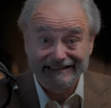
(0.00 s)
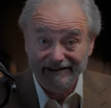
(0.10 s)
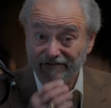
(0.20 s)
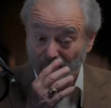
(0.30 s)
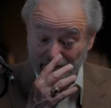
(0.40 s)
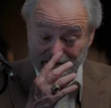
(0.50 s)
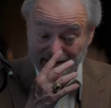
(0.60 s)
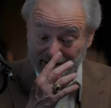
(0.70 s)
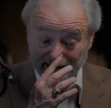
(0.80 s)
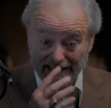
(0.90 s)

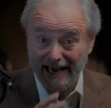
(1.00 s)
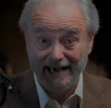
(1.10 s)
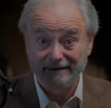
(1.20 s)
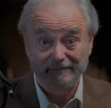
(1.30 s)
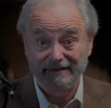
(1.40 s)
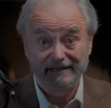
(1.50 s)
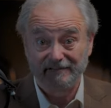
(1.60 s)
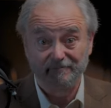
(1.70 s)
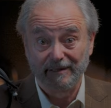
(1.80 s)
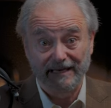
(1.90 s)
Unfortunately, Adam and
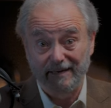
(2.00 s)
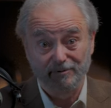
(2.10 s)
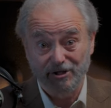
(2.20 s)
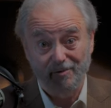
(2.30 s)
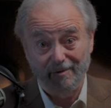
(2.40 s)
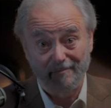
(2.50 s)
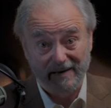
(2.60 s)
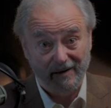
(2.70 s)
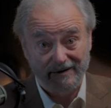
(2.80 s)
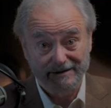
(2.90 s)
Eve became so
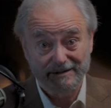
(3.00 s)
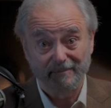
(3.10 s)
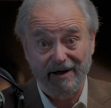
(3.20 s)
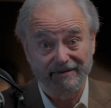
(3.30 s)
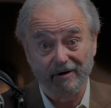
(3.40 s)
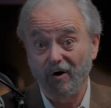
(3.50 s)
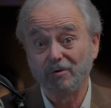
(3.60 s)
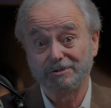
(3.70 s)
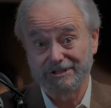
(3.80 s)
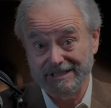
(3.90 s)
embarrassed by their
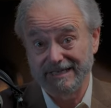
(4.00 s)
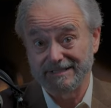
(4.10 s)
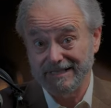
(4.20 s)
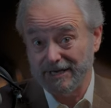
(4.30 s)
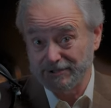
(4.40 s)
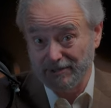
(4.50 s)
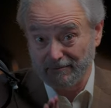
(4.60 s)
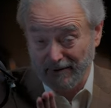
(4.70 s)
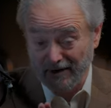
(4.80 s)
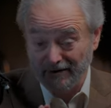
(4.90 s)
own sins as
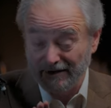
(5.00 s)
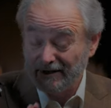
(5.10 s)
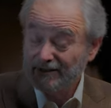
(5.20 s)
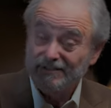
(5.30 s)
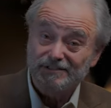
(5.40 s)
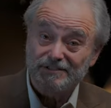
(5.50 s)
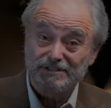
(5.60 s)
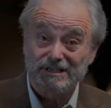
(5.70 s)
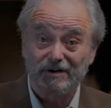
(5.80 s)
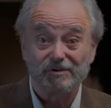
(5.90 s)
compared to
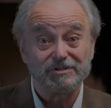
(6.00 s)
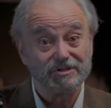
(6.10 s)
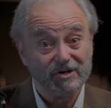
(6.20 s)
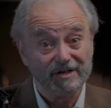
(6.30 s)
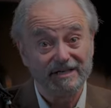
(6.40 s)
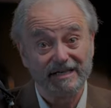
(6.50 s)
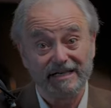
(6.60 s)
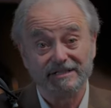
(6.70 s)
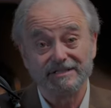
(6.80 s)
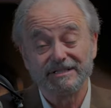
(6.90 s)
Sarah's good
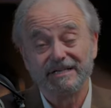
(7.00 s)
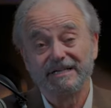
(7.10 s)
deeds